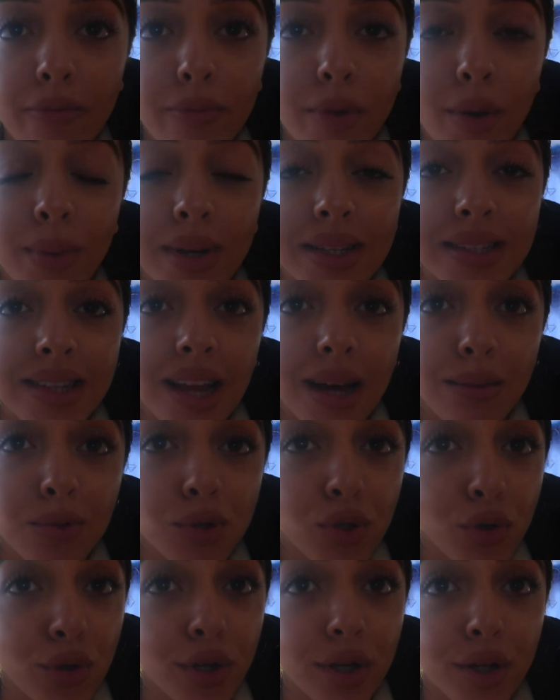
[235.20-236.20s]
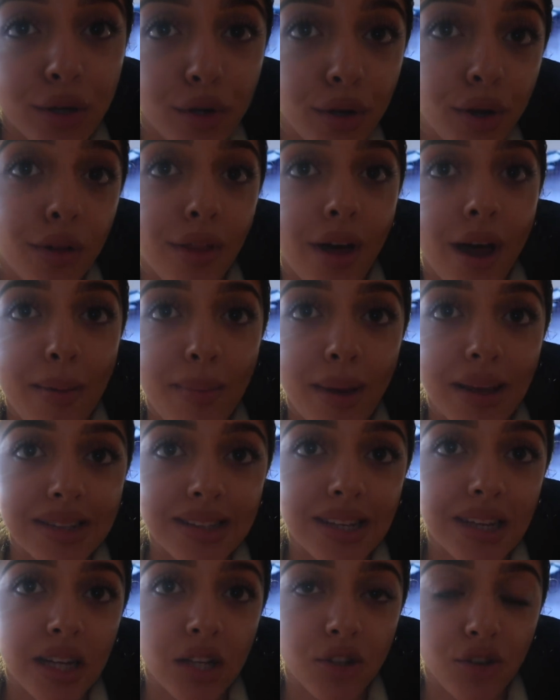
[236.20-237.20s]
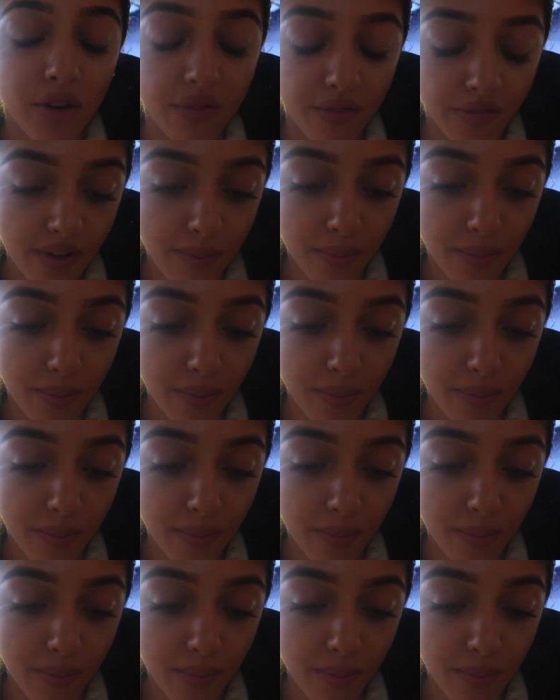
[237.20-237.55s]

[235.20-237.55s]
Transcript: have me on my Snap story, you know that I basically try and